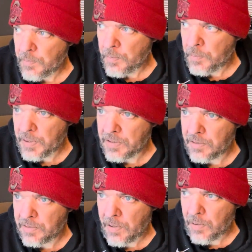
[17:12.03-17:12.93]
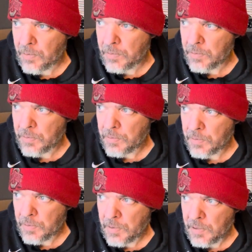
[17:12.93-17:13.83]
but so
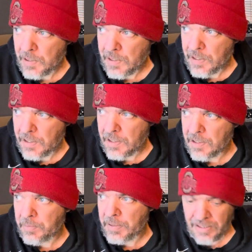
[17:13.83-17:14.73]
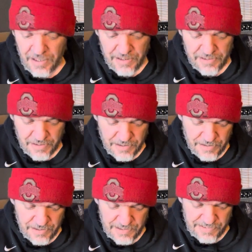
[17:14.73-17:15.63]
it can be done on
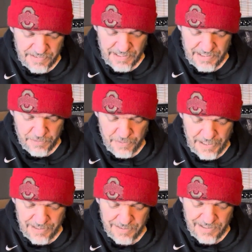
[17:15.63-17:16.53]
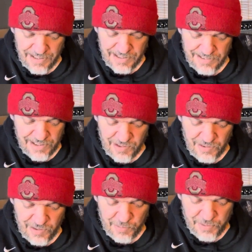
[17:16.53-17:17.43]
it's nothing fancy. A single
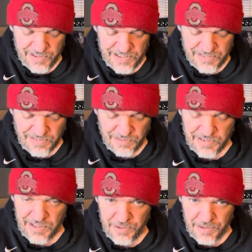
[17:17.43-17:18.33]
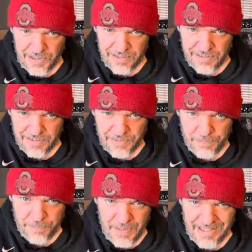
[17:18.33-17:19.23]
looper will do this,
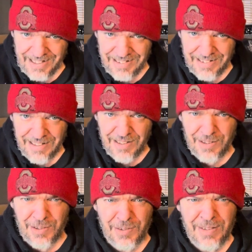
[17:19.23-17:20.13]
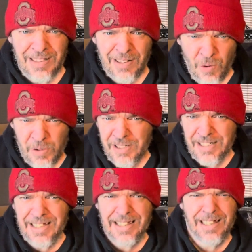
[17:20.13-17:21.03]
like a Ditto or
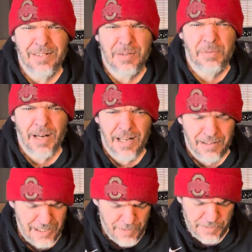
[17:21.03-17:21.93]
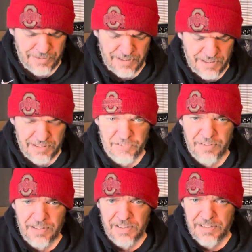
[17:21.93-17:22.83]
anything you can buy on Amazon. There's
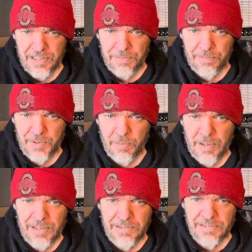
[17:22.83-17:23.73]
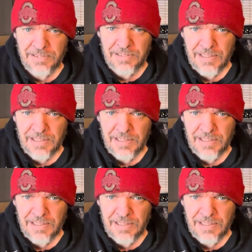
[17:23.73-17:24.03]
other cheap loop pedals,